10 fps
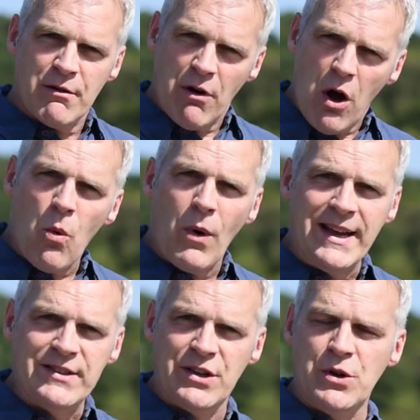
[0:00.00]
there are
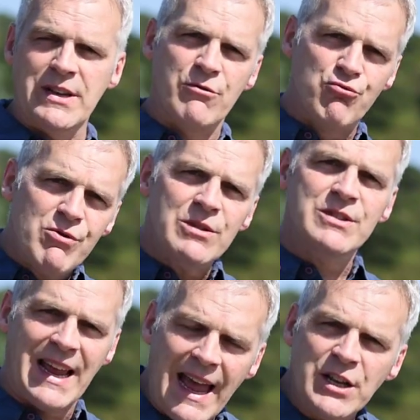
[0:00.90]
ways that you can add real,
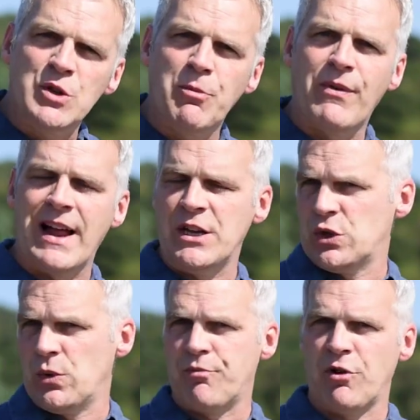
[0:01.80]
tangible value
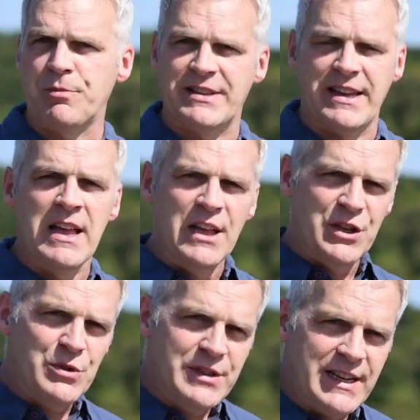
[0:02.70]
to a property.
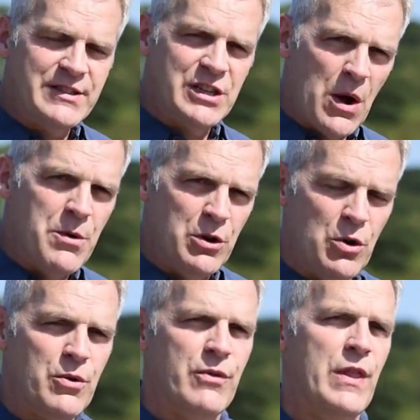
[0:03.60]
You need to go and
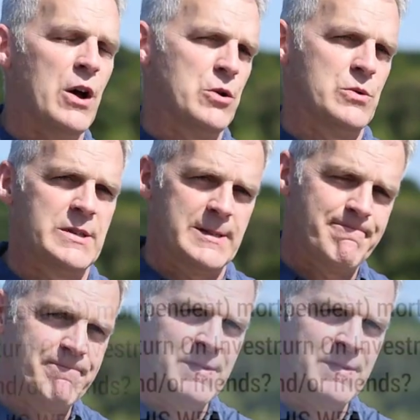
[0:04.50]
look for those.